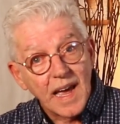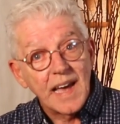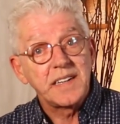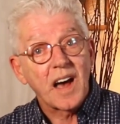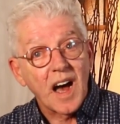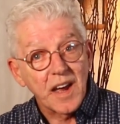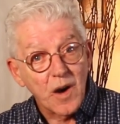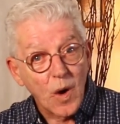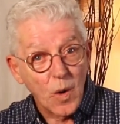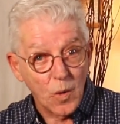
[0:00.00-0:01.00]
and I
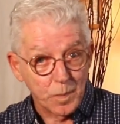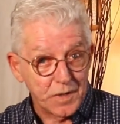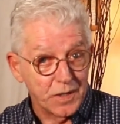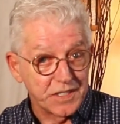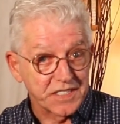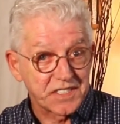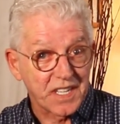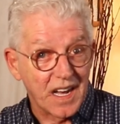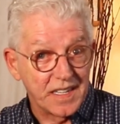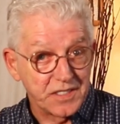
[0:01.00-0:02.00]
hope you
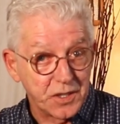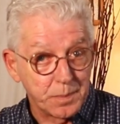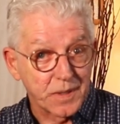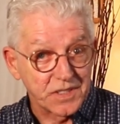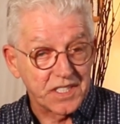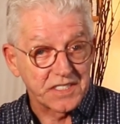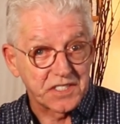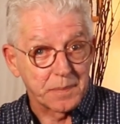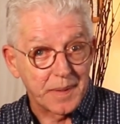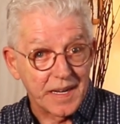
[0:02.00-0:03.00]
decide to
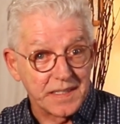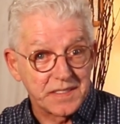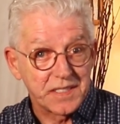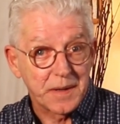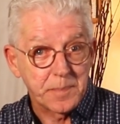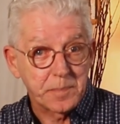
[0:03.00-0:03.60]
participate.